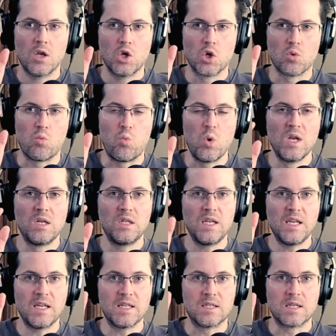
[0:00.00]
You're
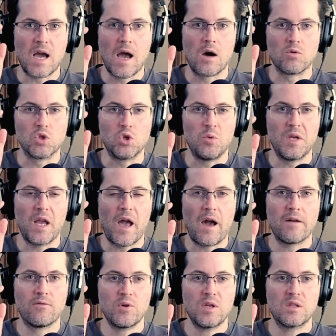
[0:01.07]
whittling it down, doing
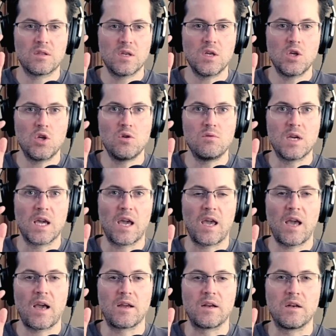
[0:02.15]
everything you
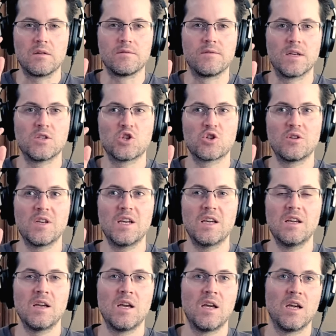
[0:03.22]
can, and
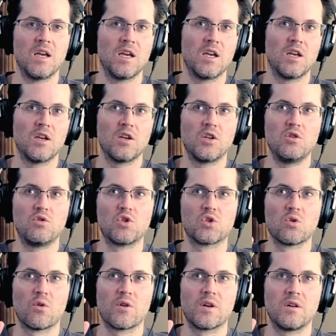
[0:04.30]
eventually you
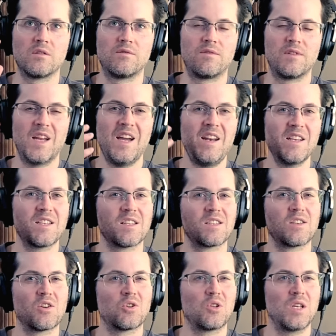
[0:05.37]
sort of, not
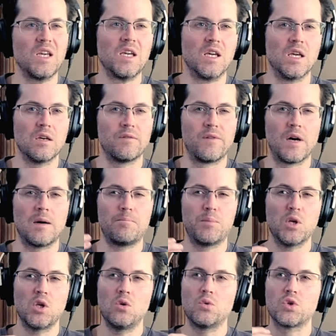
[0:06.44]
necessarily give up,
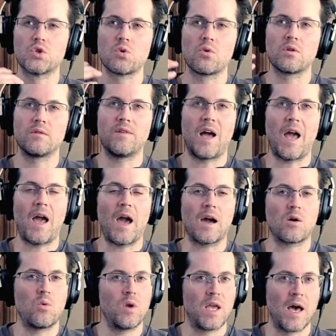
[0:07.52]
but you sort of
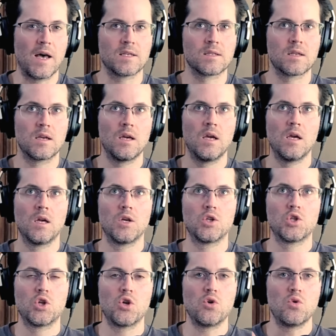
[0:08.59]
acquiesce
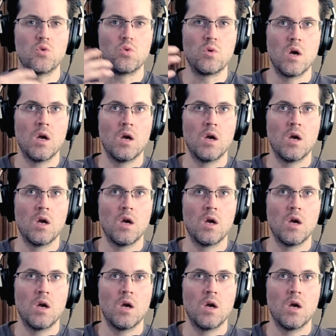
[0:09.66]
to